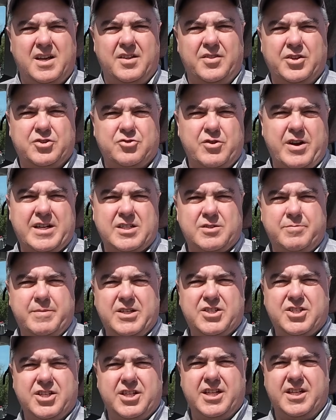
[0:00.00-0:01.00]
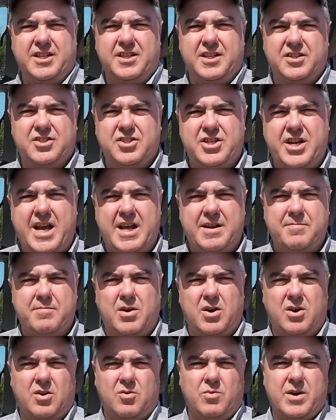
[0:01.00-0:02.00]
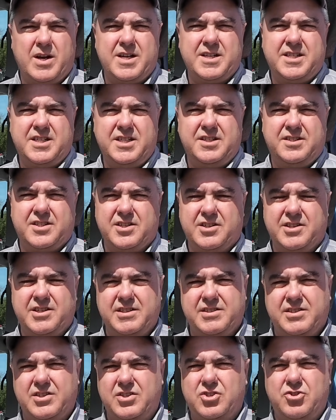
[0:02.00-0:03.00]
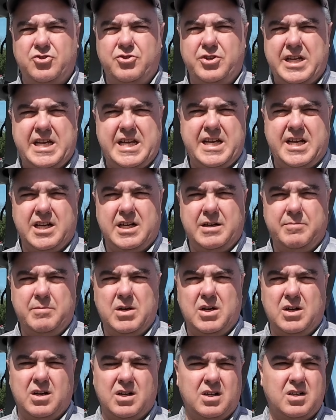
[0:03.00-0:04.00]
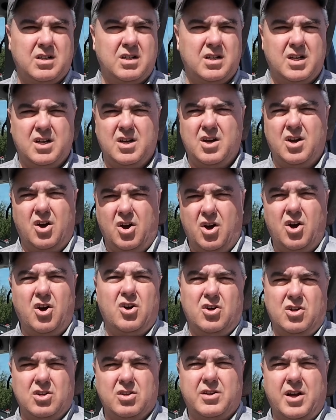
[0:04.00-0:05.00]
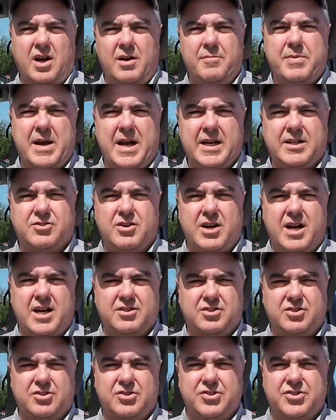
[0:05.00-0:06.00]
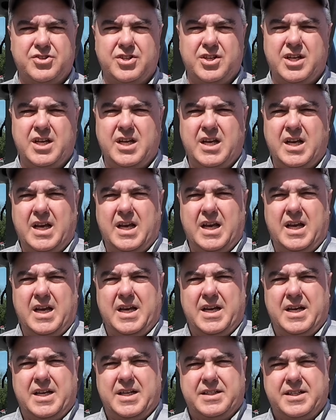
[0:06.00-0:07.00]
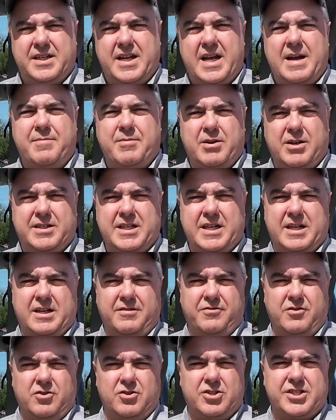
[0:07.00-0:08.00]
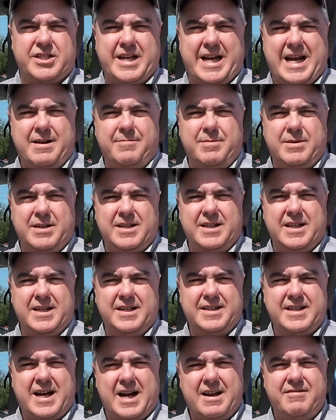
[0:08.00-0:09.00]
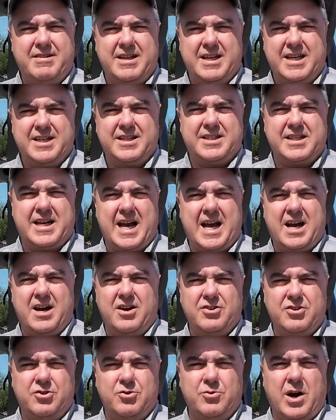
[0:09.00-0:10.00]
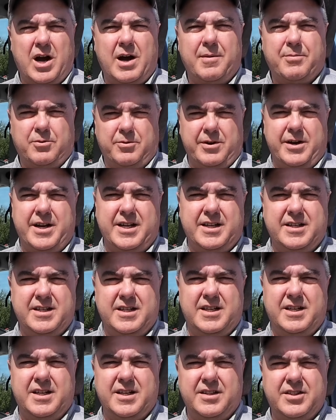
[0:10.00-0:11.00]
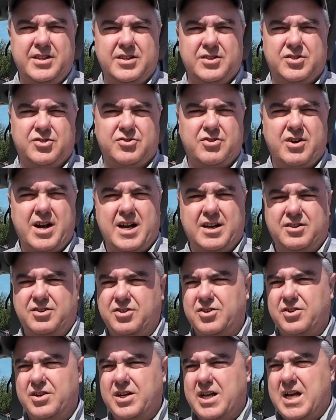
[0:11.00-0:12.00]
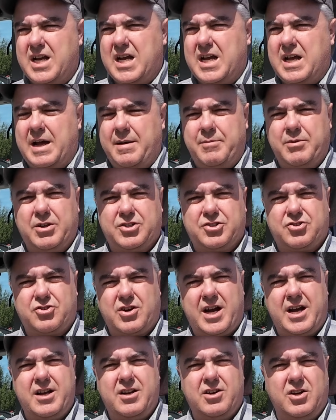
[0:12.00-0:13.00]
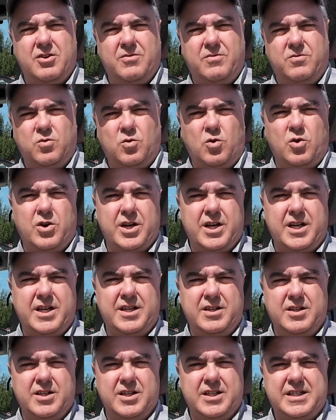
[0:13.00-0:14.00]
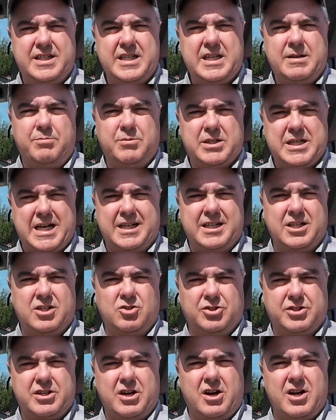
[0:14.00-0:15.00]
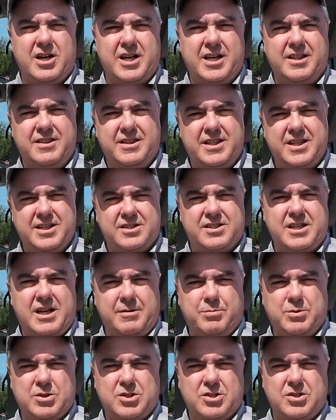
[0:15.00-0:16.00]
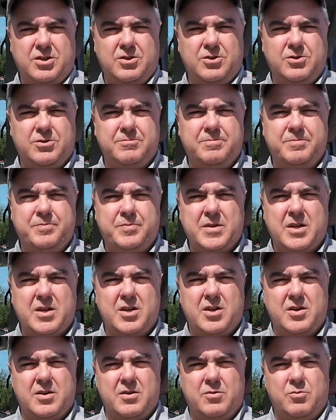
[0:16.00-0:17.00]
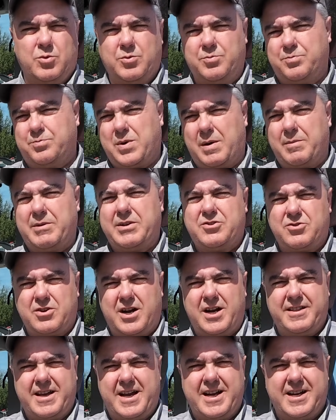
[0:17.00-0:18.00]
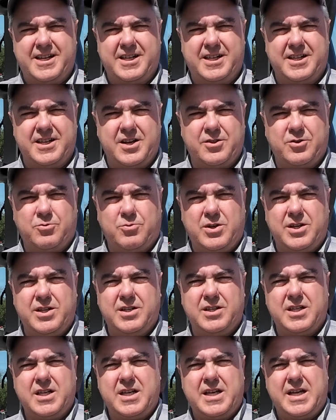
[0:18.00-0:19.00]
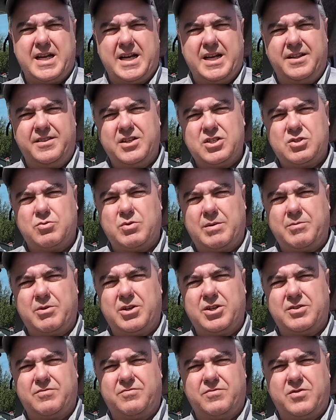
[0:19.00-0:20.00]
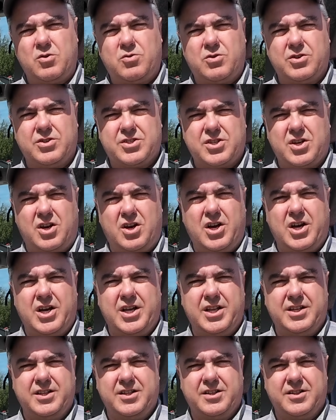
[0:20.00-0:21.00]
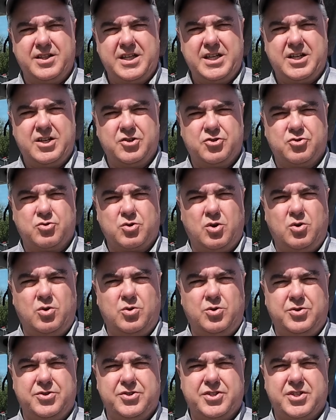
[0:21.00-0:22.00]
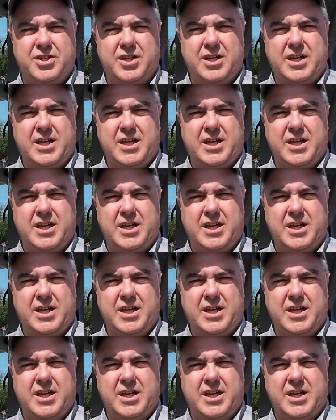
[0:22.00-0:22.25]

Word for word: The transmission in this Yanmar YT series is unique among all compact tractors. Today I'm going to take a first stab at diving into how you operate this tractor. I'm going to try to avoid deep technical talk in this episode. We'll probably try that in another one. In this one I'm going to focus on the controls